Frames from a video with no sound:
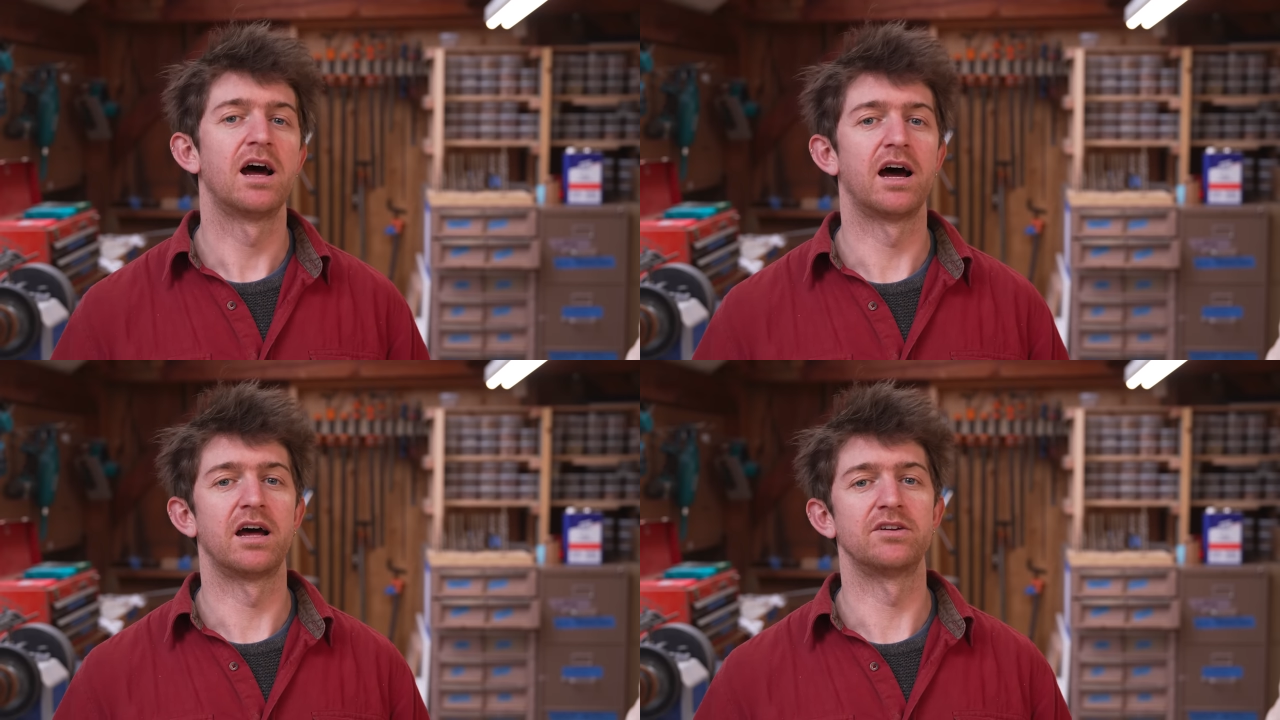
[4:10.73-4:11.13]

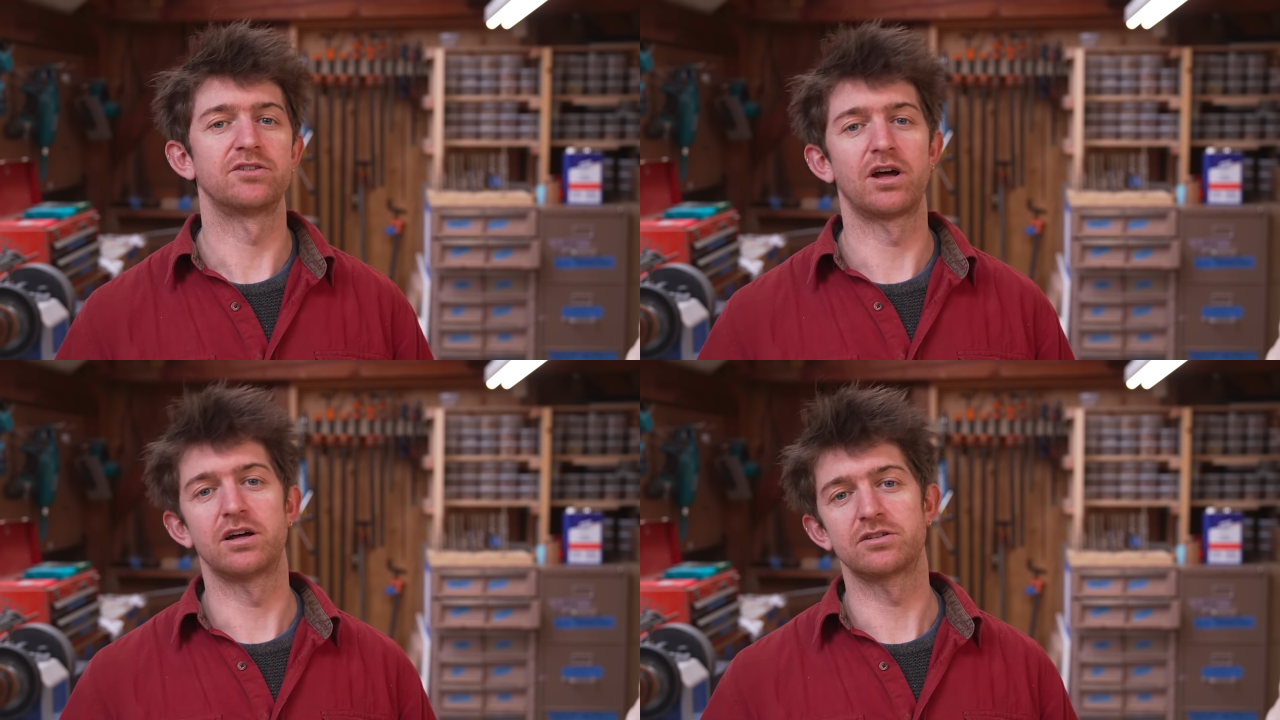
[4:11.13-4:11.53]

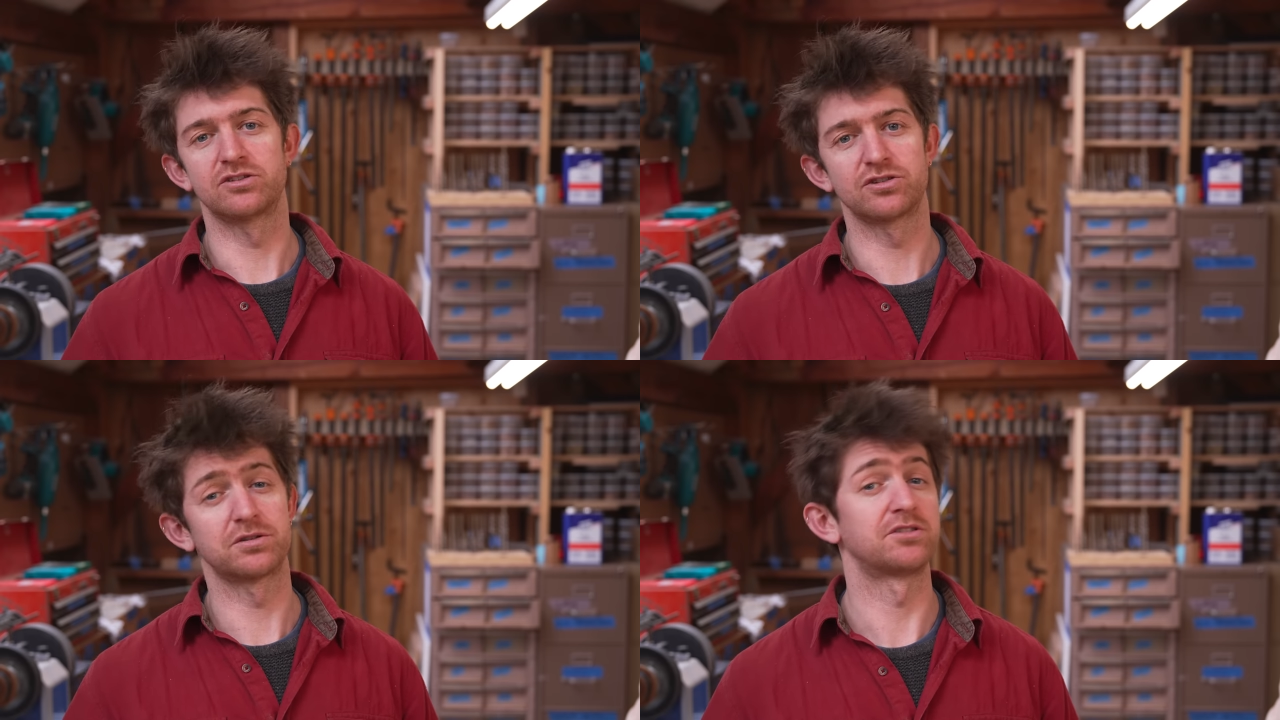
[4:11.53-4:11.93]
and uh,
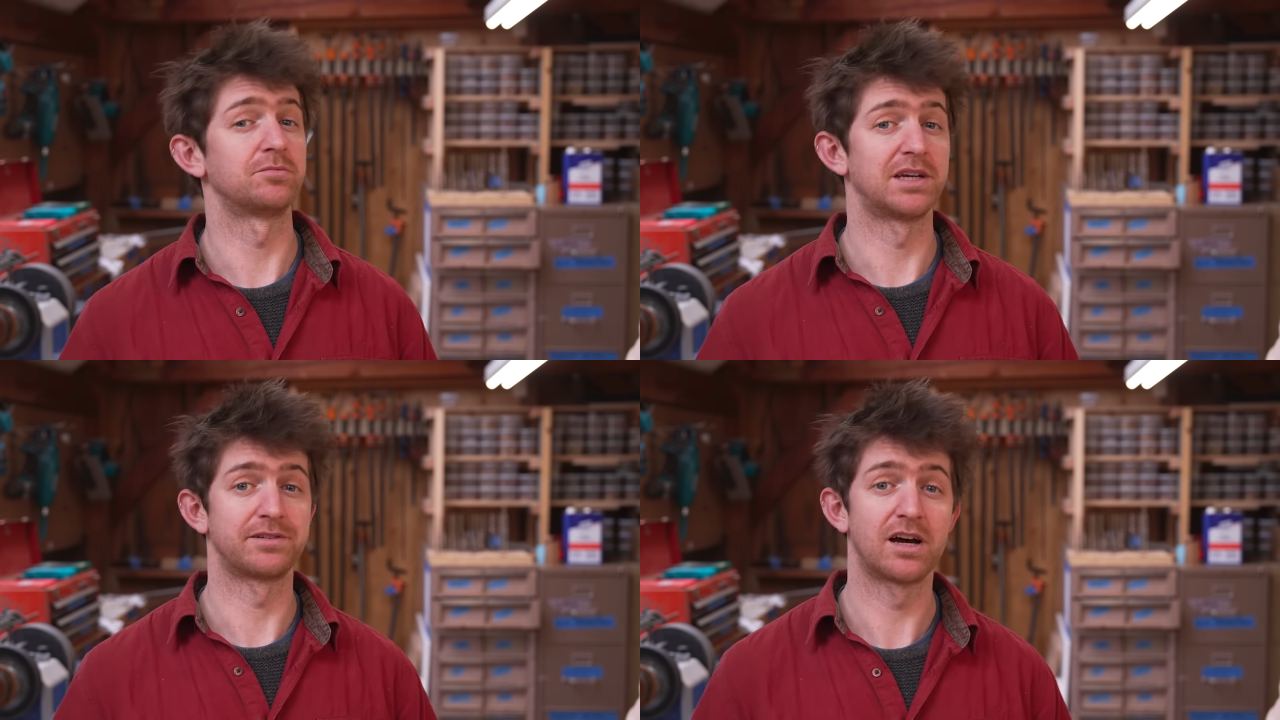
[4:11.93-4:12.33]
consulted
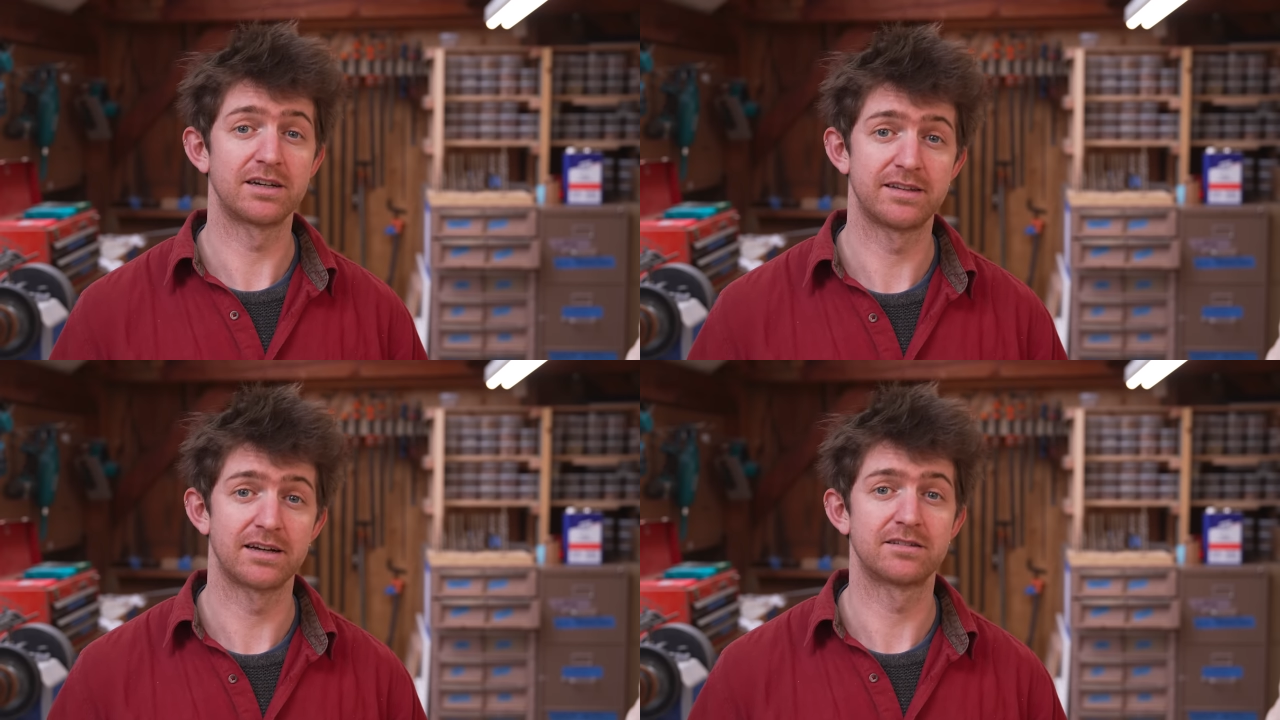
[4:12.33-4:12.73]
some naval
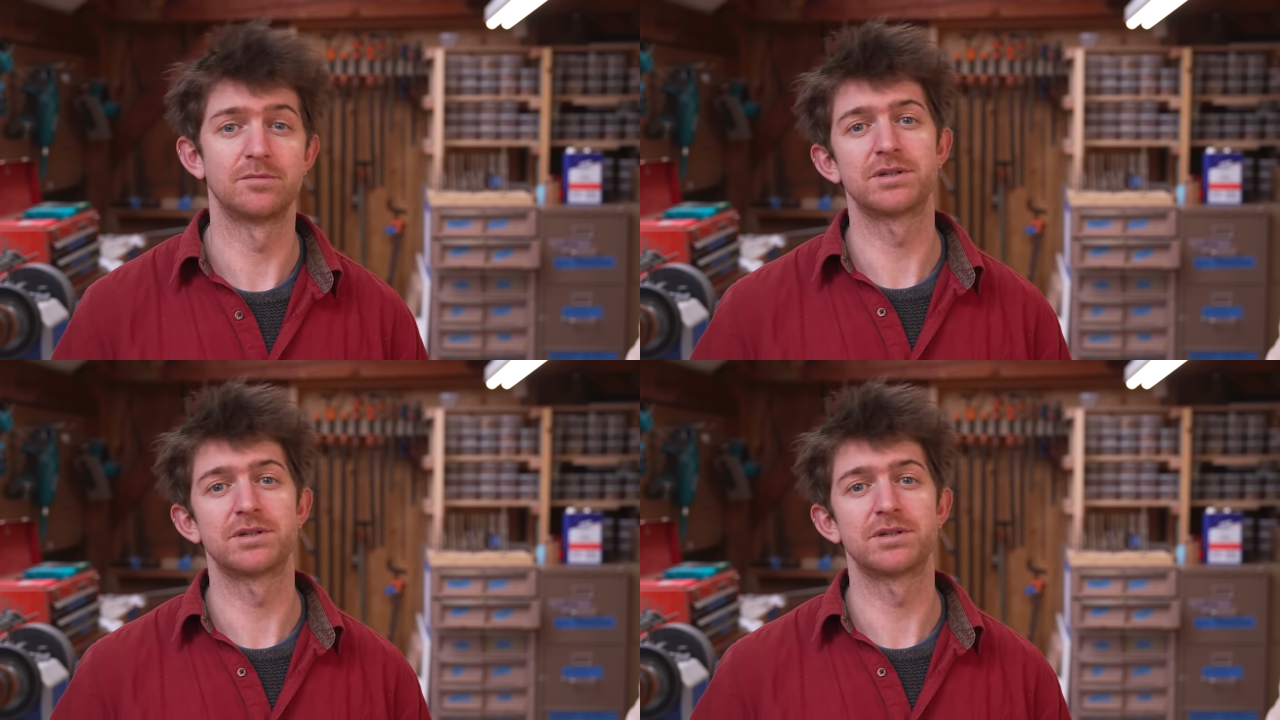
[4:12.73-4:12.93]
architects and